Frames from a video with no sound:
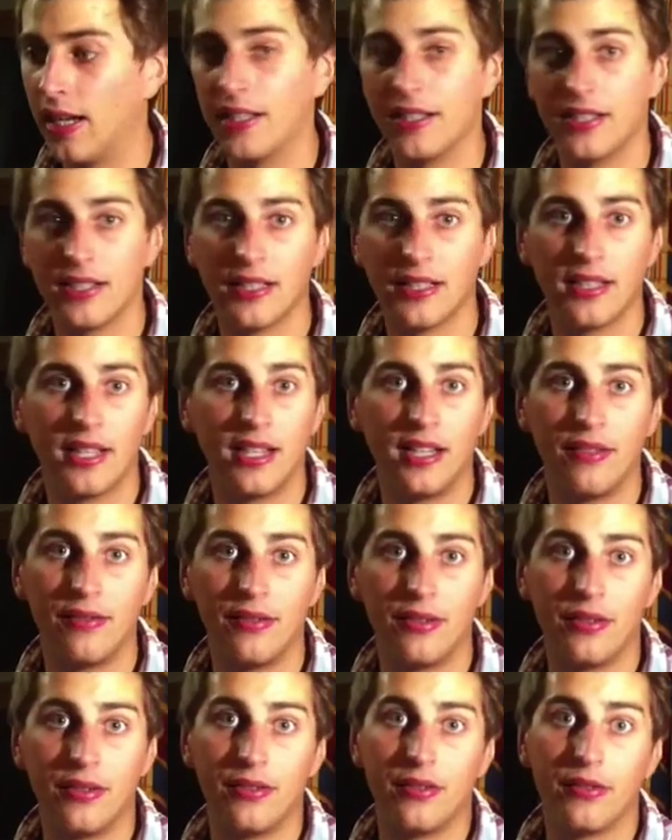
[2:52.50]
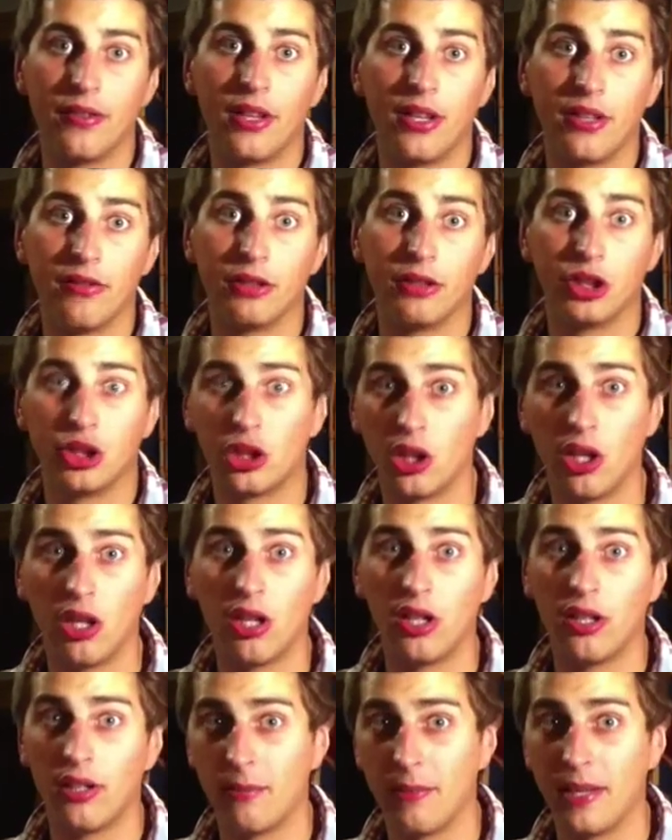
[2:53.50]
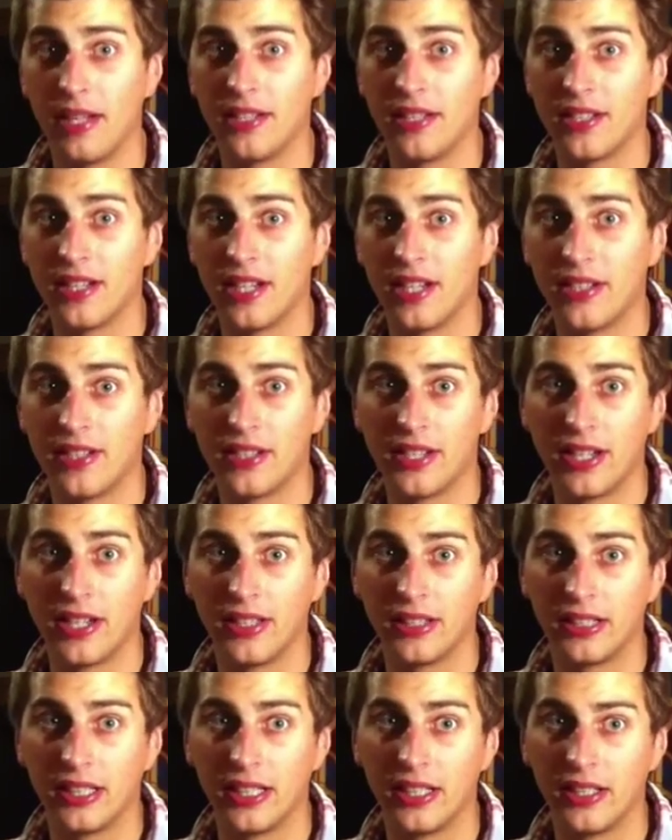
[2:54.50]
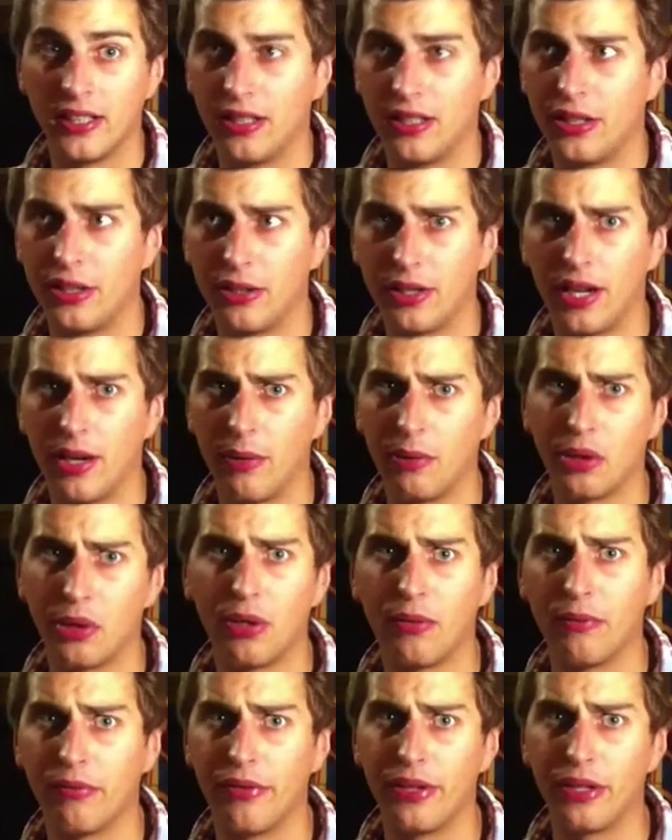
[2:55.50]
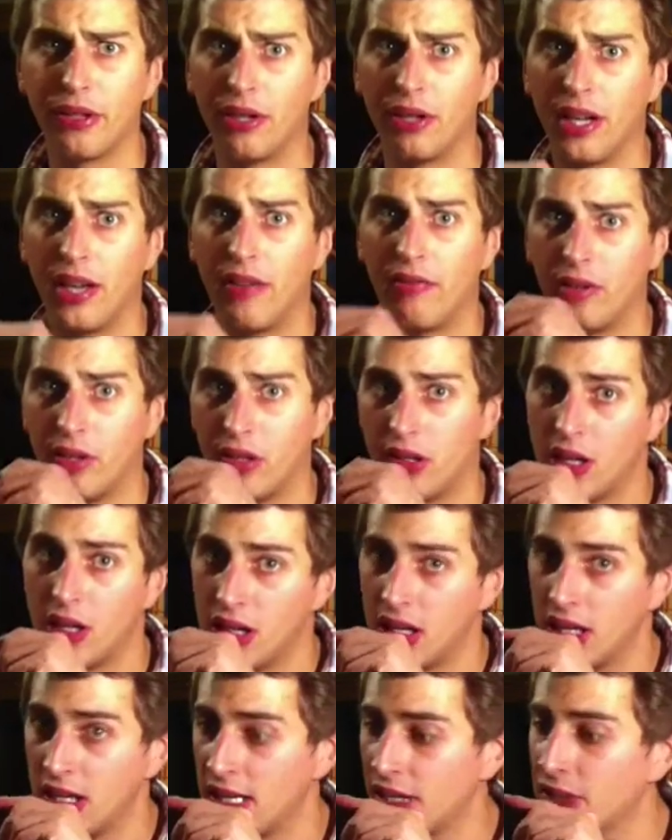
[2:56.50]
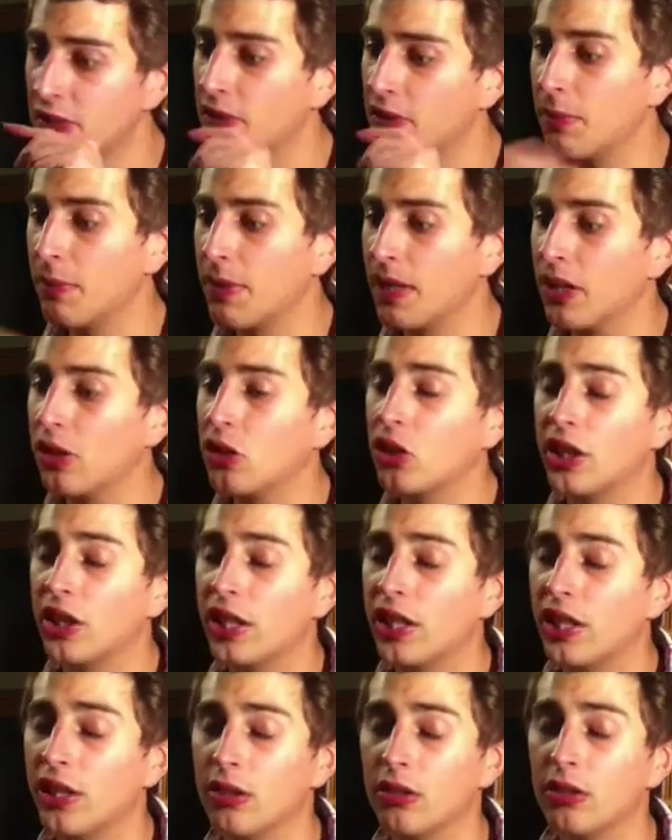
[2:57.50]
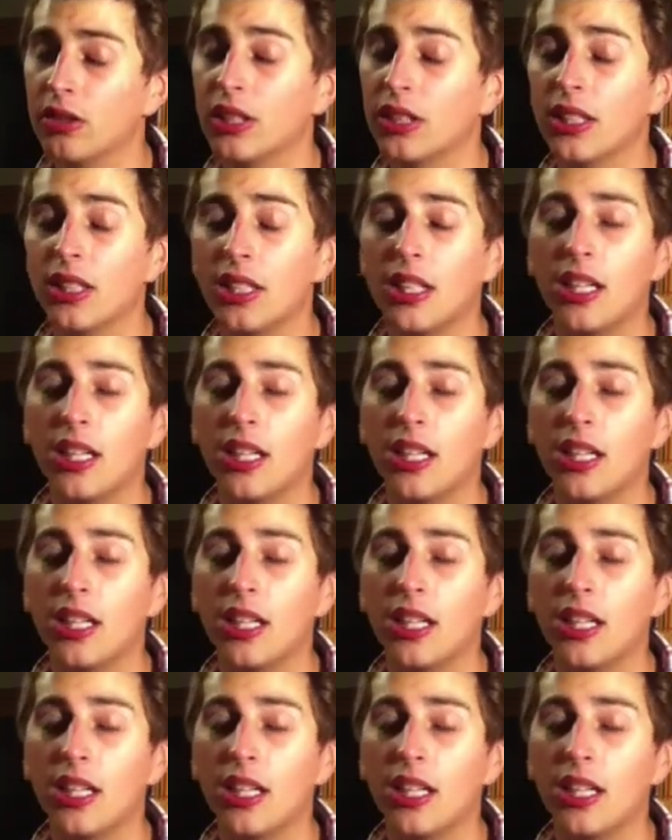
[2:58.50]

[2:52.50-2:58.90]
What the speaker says: as any of you have shot at a man-sized target. In the UK we call them figure 11, it's what the military use.